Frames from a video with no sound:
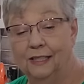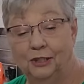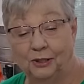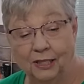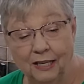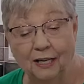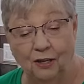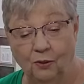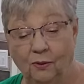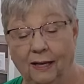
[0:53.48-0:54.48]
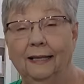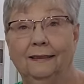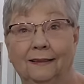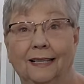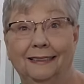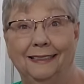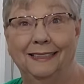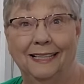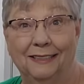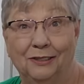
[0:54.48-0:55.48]
So let's
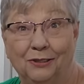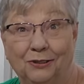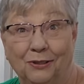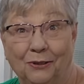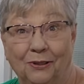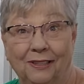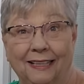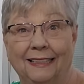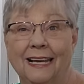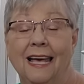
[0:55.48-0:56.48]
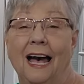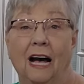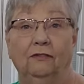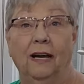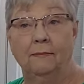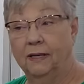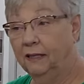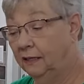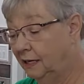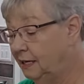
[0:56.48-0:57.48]
get started. I've got
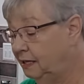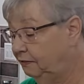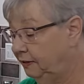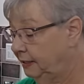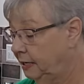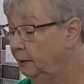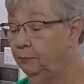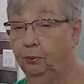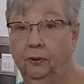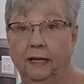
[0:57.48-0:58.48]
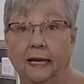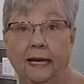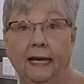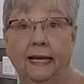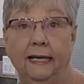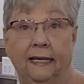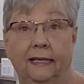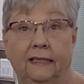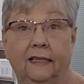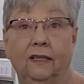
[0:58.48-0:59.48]
my oven
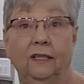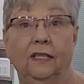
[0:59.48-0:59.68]
preheated